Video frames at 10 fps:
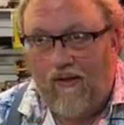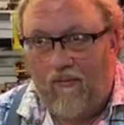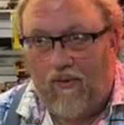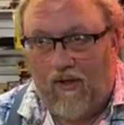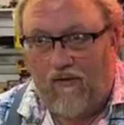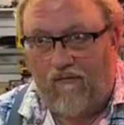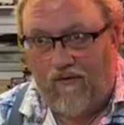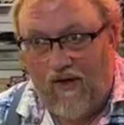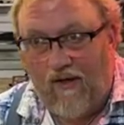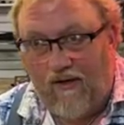But I
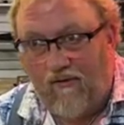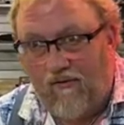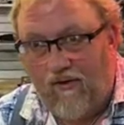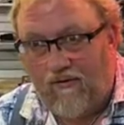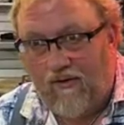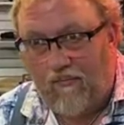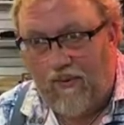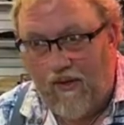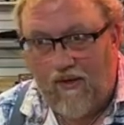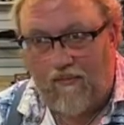find that the
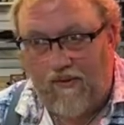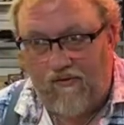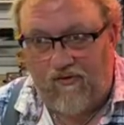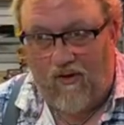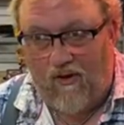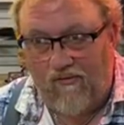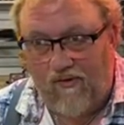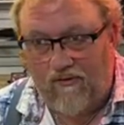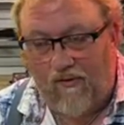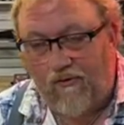pickup installs
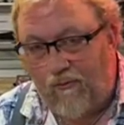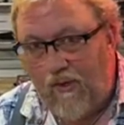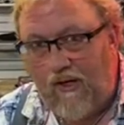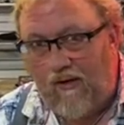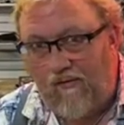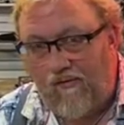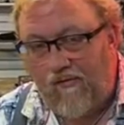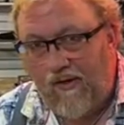on the threes